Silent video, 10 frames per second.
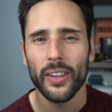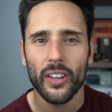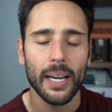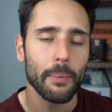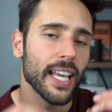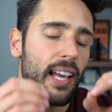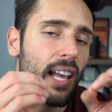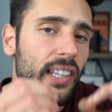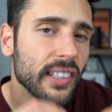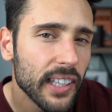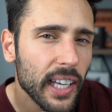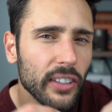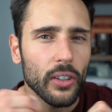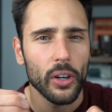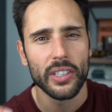either going to be
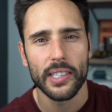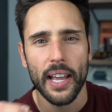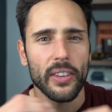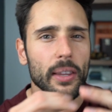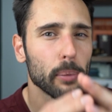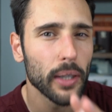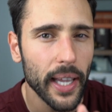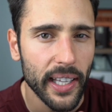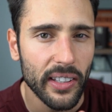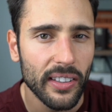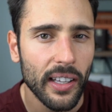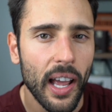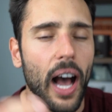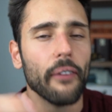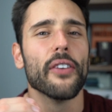6th or 7th place
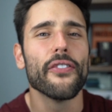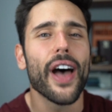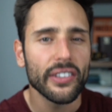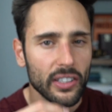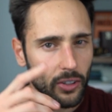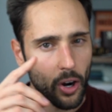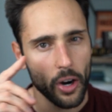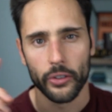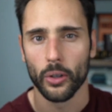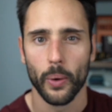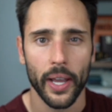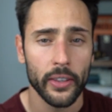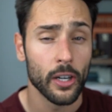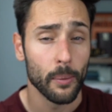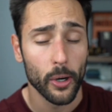of the fastest cars around the
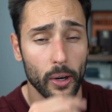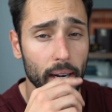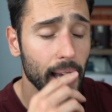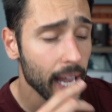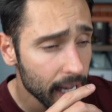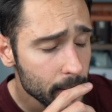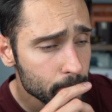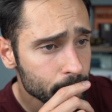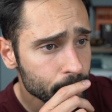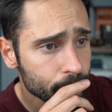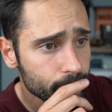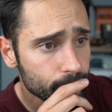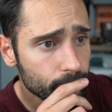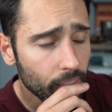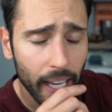Nürburgring.
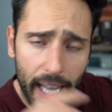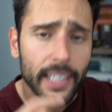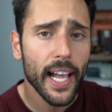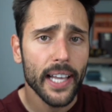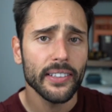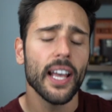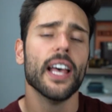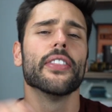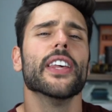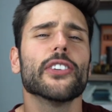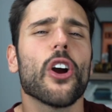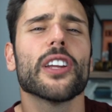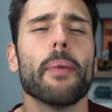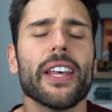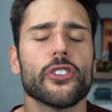And guys, this car's
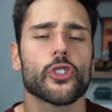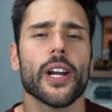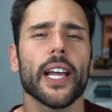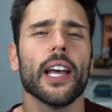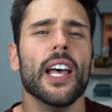best trick,